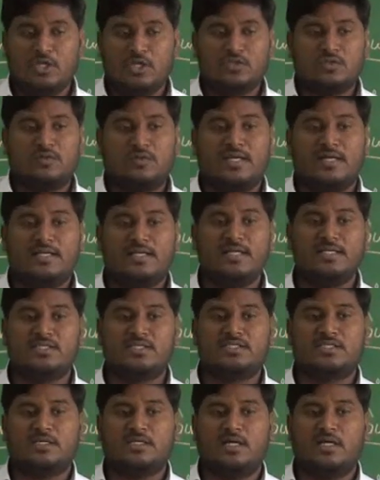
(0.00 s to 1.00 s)
So that
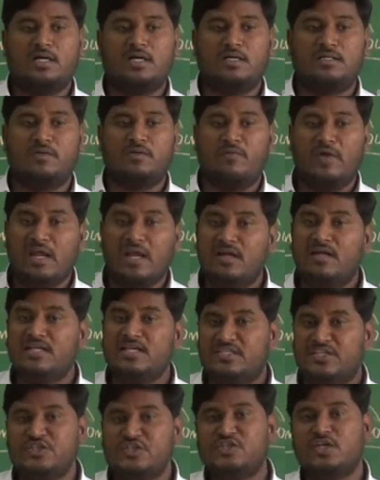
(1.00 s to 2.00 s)
is good
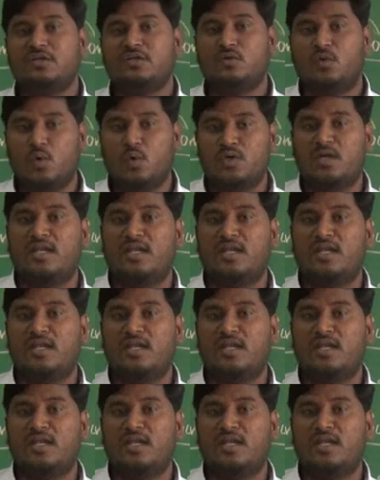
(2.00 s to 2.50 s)
decision